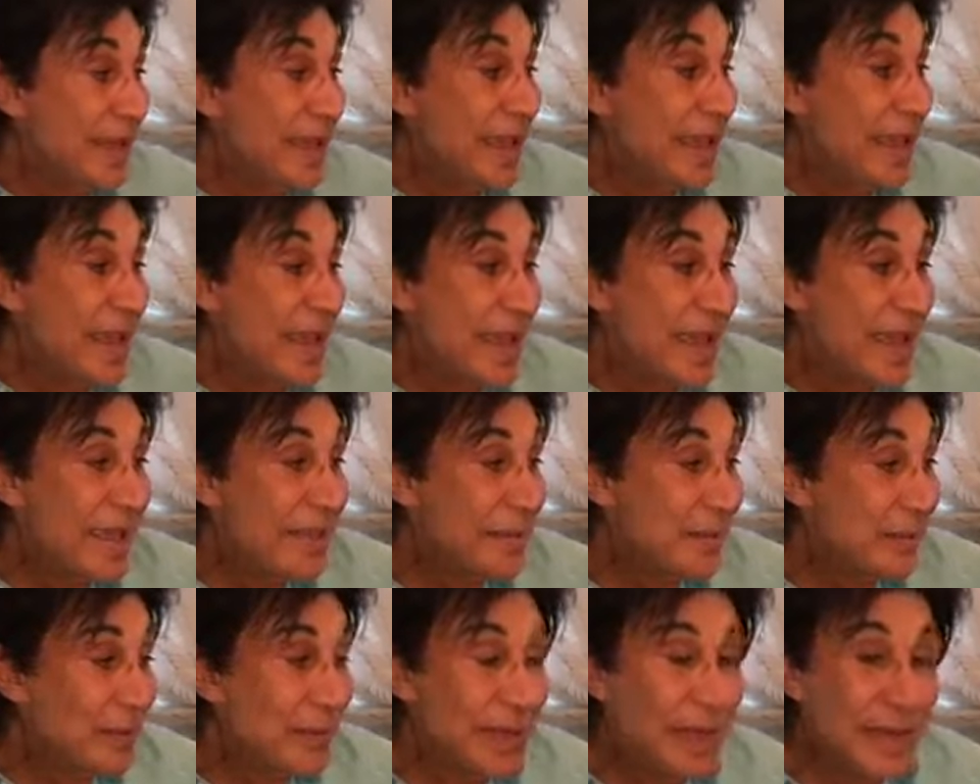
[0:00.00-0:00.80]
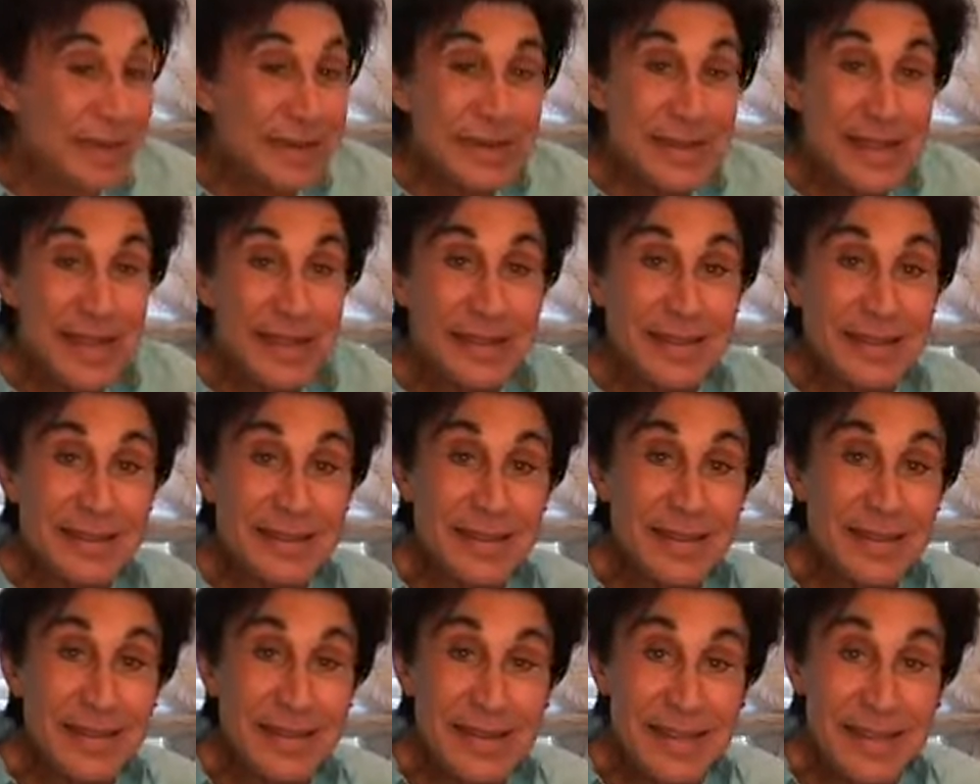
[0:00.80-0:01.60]
Mm -hmm. And you'll get
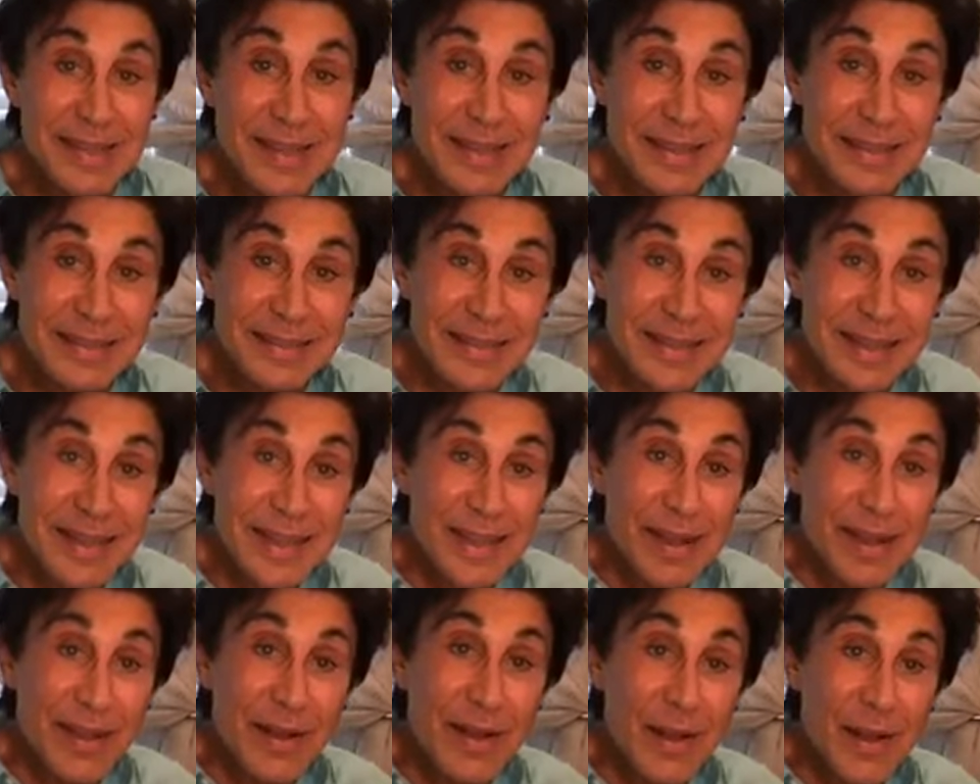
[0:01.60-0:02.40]
10 CDs